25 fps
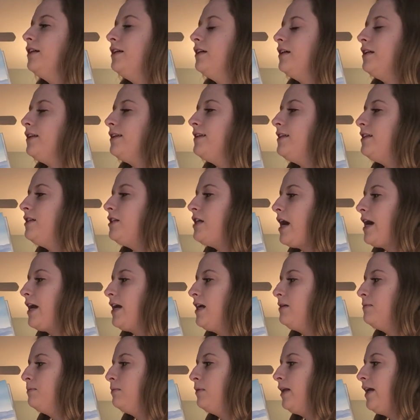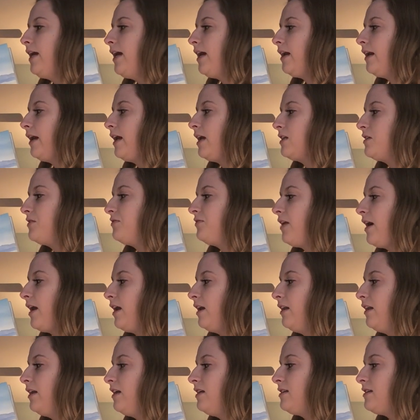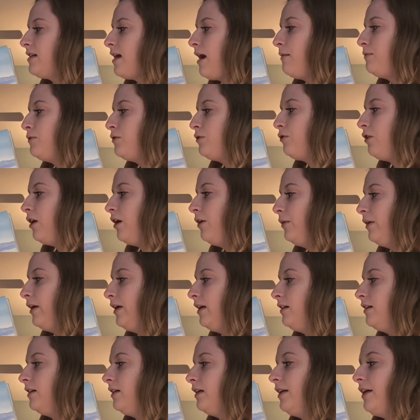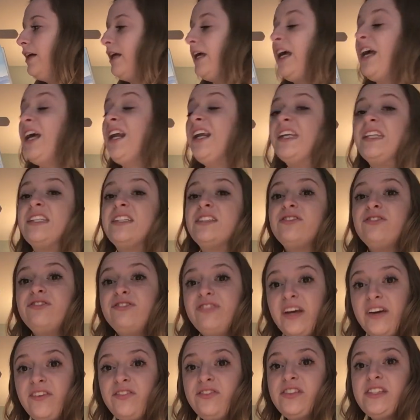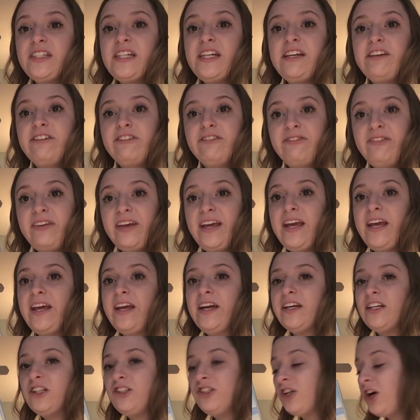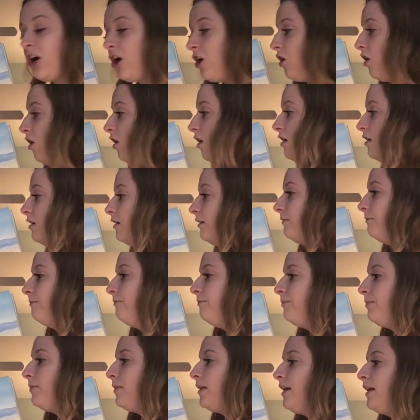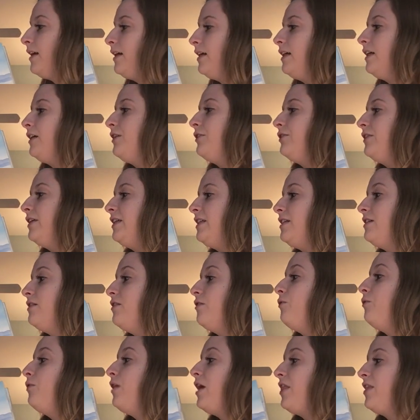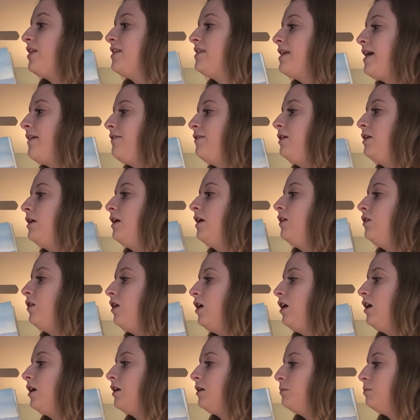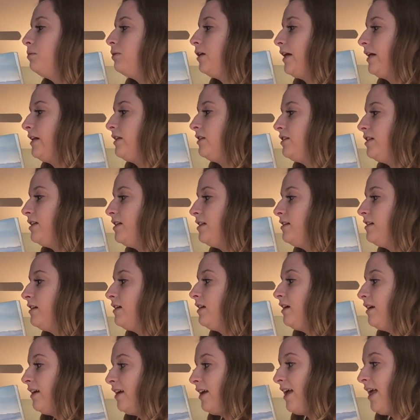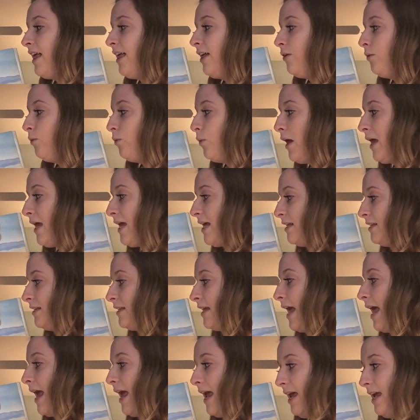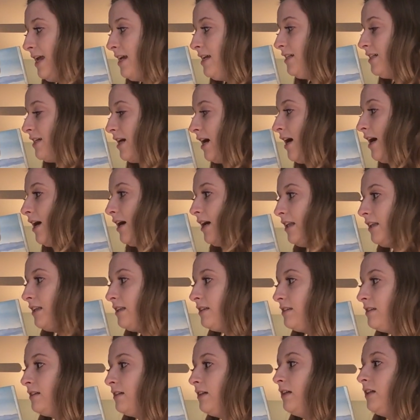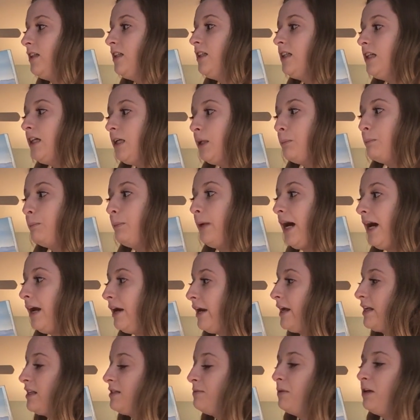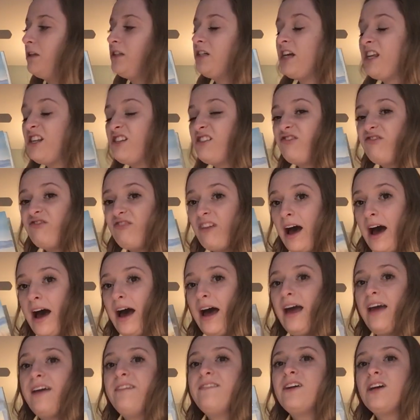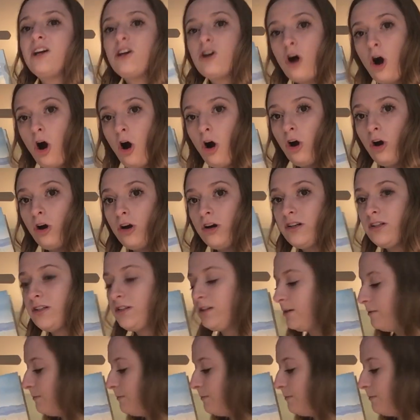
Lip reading: The giant plant has finally stopped growing. It is 50 feet tall, with 7 long branches. It weighs 8 tons, about as much as 5 cars.